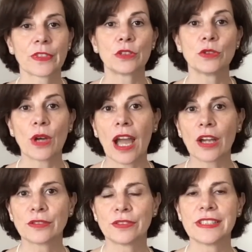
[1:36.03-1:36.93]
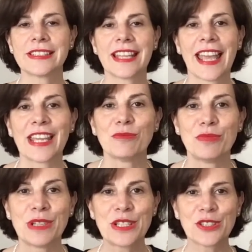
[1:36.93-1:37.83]
outfit and
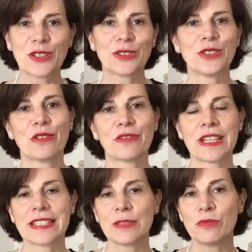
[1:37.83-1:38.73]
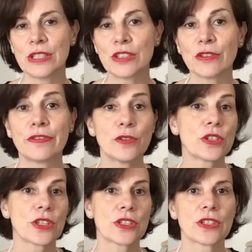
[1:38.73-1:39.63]
brings color to your face. It brings the
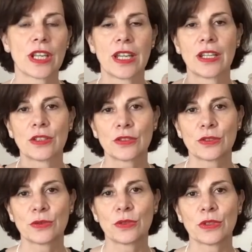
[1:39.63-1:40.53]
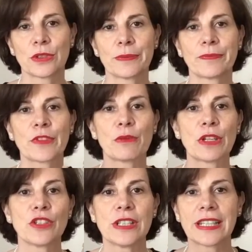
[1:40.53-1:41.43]
focus to around your
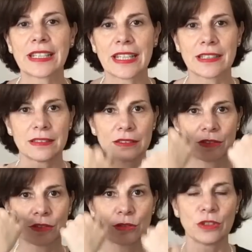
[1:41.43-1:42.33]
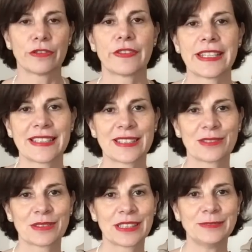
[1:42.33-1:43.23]
neck and to your face,
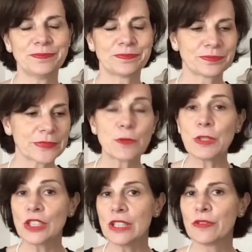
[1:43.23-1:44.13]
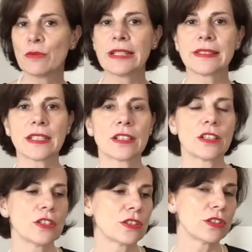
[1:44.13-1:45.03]
okay? Especially if you wear dark colors,
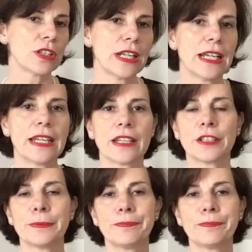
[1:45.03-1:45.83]
you know,